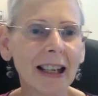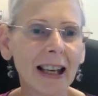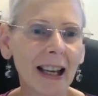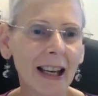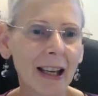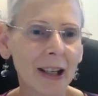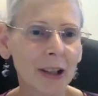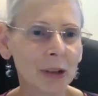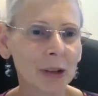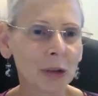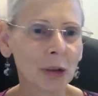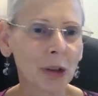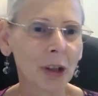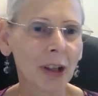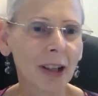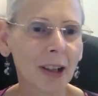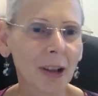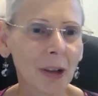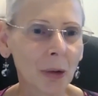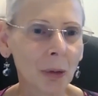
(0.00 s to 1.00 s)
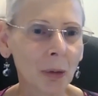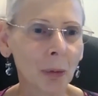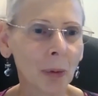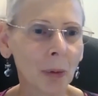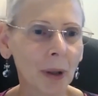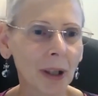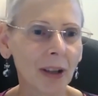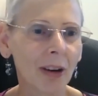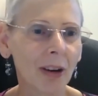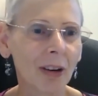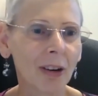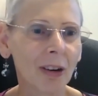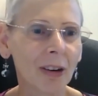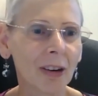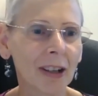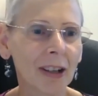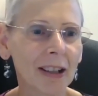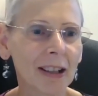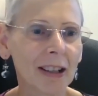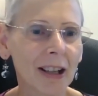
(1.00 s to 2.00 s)
and we
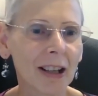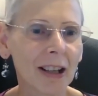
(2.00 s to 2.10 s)
are